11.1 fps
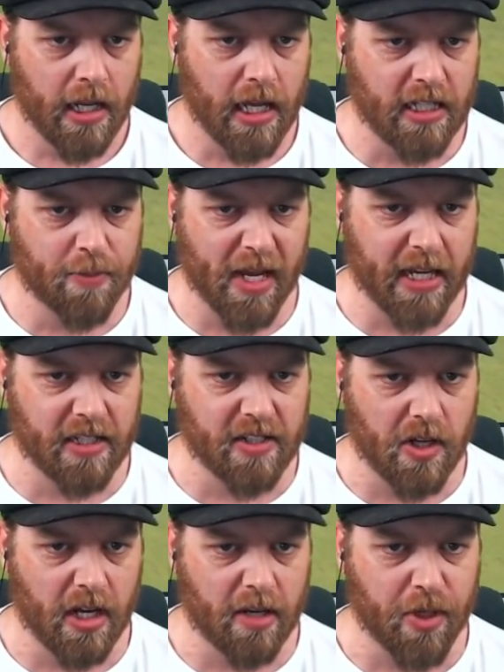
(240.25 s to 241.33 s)
Cuts back
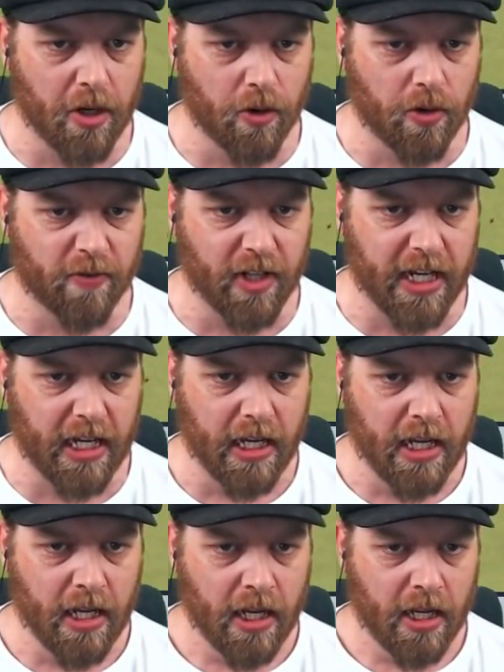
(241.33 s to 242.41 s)
inside beautifully.
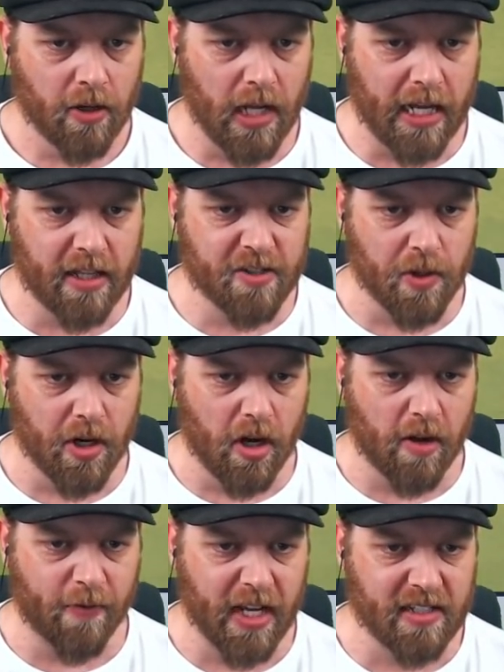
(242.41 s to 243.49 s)
He'll lay this one
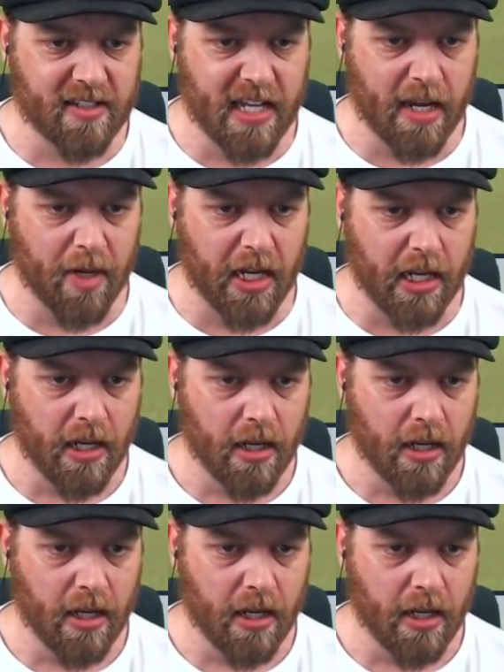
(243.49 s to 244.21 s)
off. Has Demi.